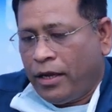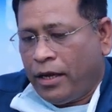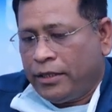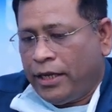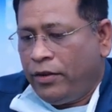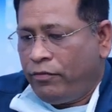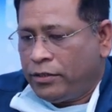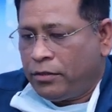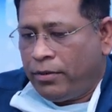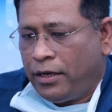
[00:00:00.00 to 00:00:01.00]
the
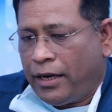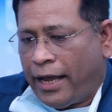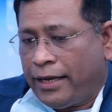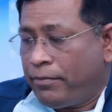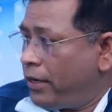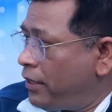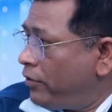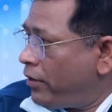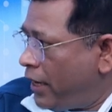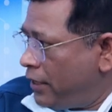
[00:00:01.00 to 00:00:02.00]
invisible and
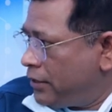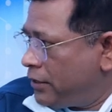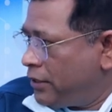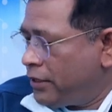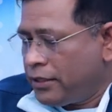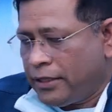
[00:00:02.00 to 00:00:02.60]
abandoned trials.